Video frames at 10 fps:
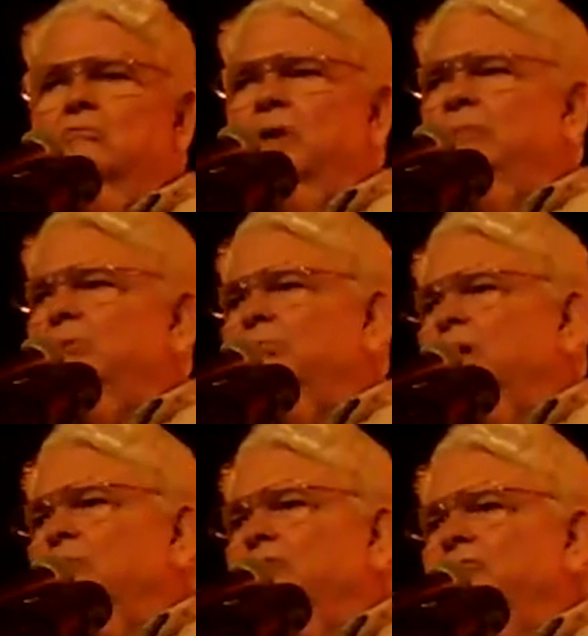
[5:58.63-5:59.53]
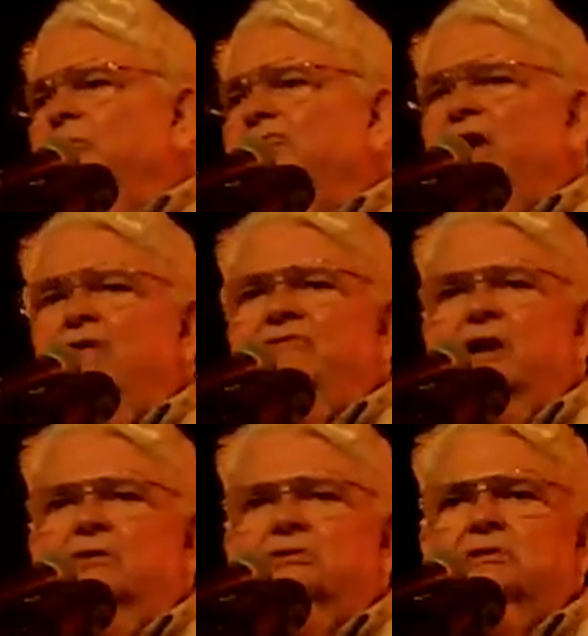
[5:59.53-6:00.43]
Maybe probably
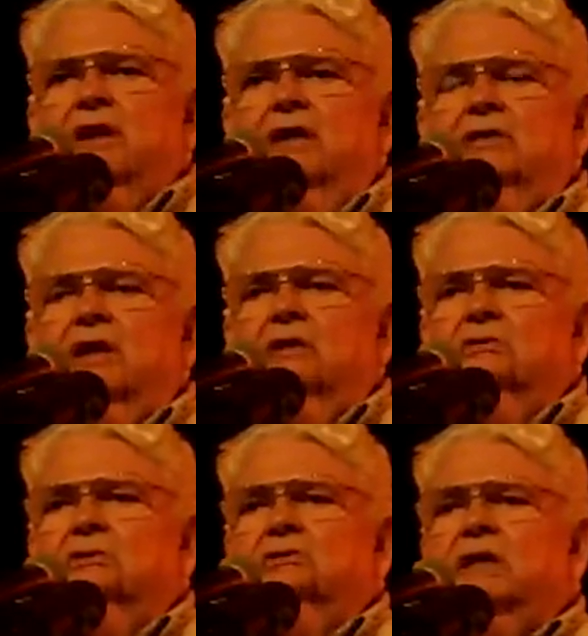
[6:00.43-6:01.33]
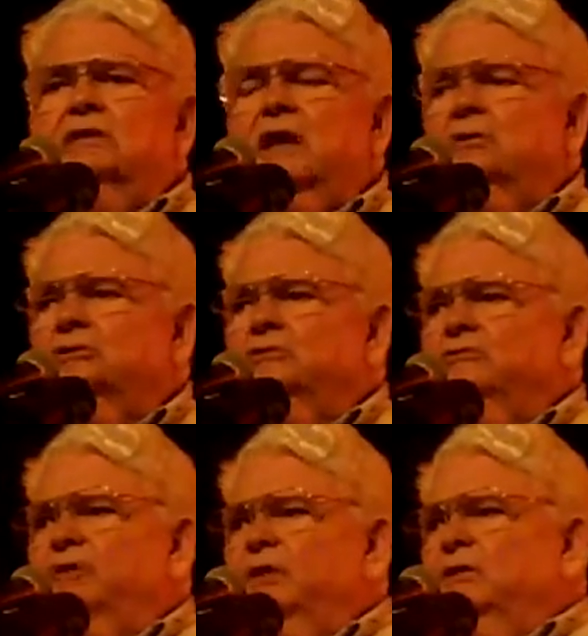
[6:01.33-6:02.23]
5,000, 8,000, 10,000
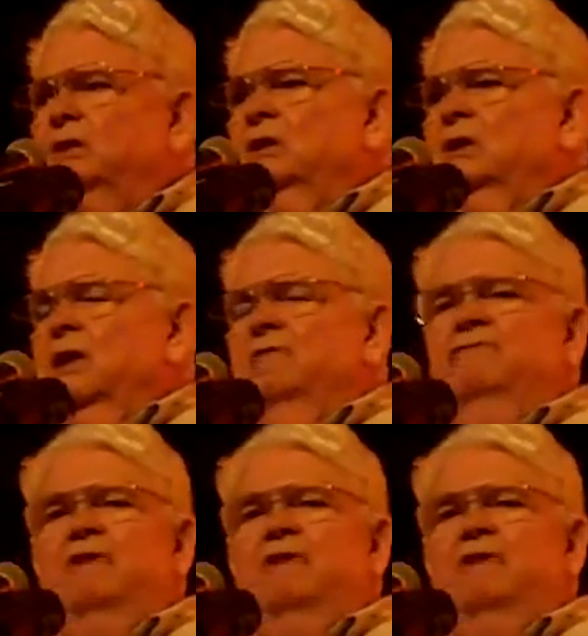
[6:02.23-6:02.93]
feet. And